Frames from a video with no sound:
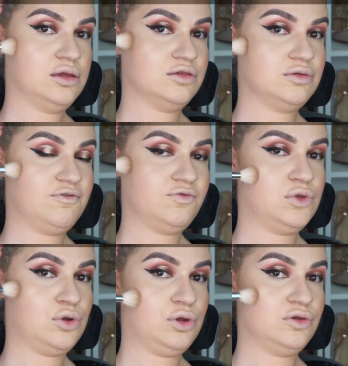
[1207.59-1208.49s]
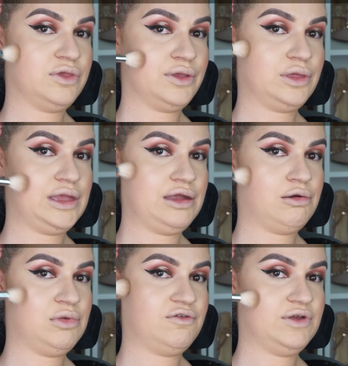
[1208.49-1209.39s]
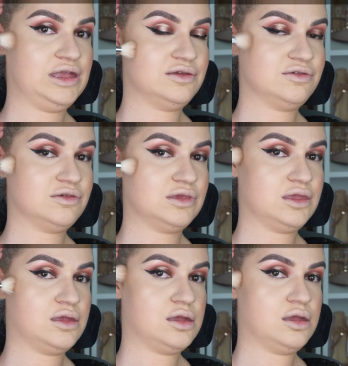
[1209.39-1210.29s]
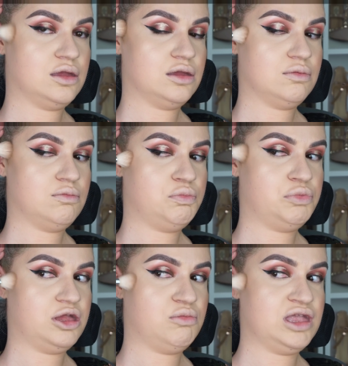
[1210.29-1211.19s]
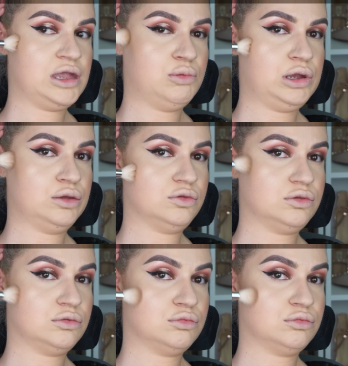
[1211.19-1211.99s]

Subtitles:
So I've not got a single hair on my face, bar my eyebrows.